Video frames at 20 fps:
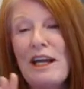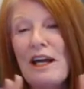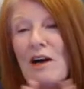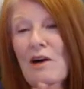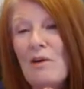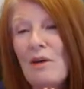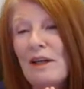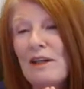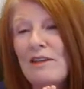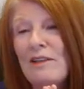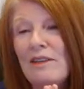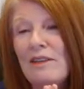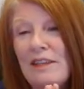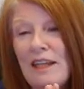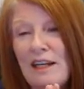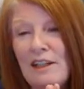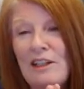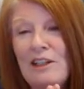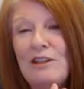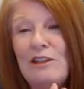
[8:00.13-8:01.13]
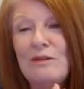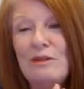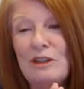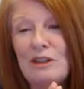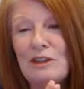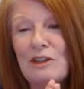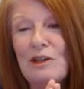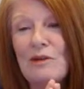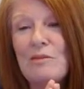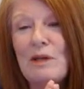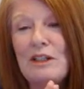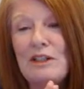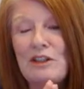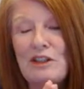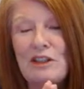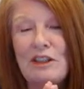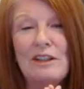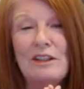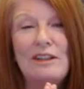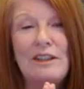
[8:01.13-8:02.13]
now. And thank you so
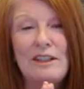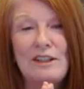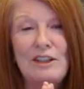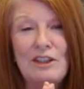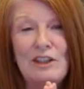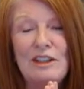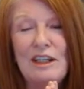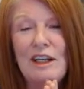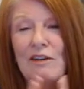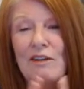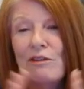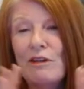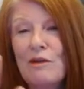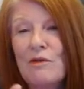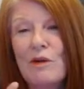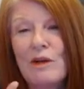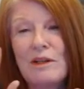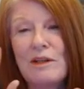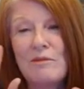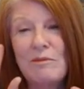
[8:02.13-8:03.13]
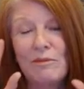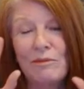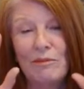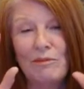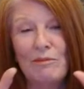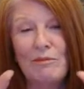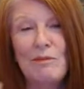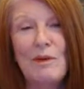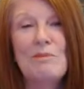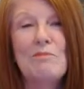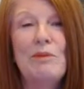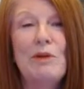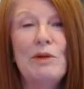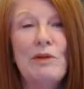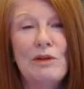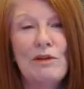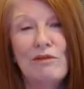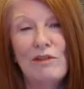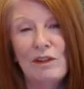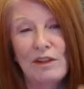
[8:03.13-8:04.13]
much, in the, everyone, my
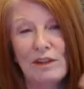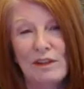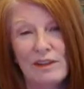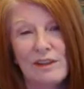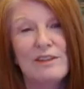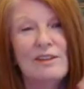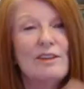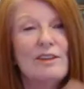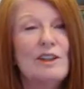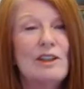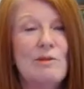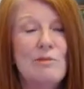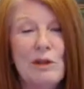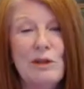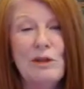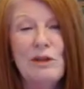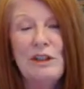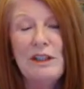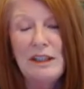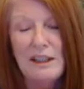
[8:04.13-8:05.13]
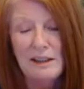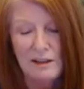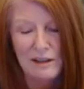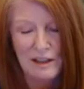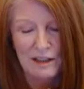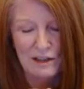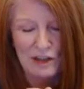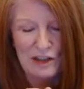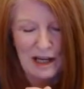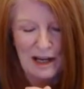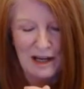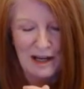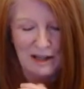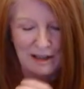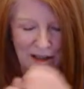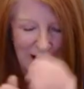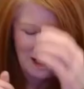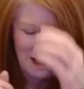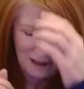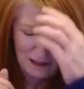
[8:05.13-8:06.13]
beautiful community in the
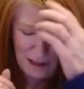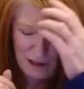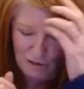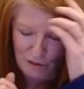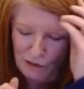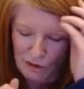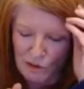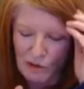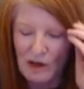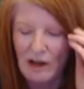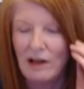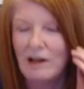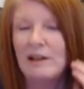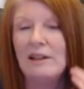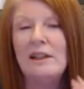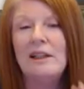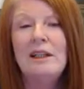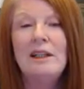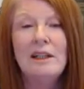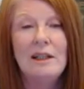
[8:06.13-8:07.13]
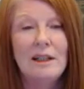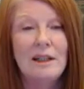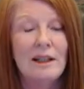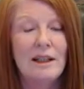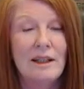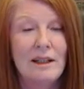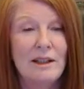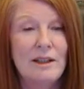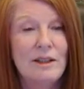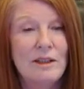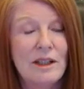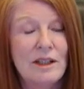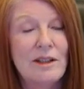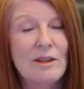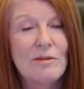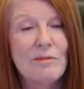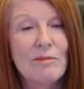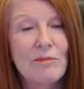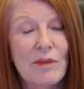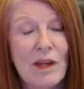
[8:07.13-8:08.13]
chat. I love you all. And
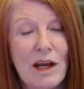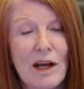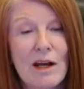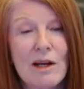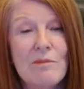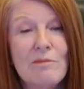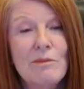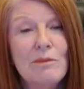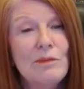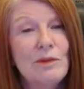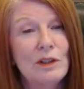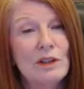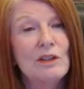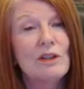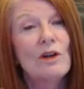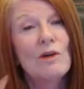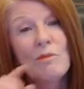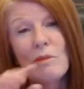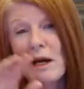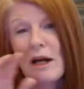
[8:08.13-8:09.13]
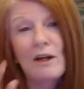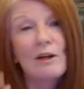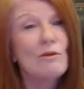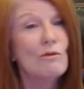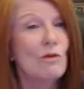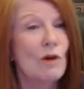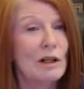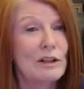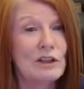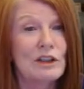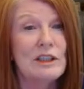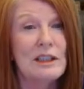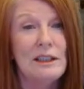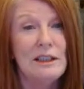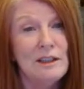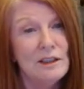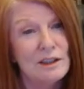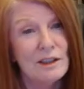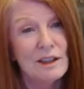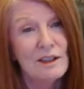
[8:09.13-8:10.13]
I'm going to go back and watch
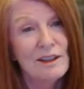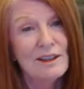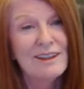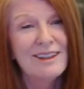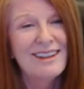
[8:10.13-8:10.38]
these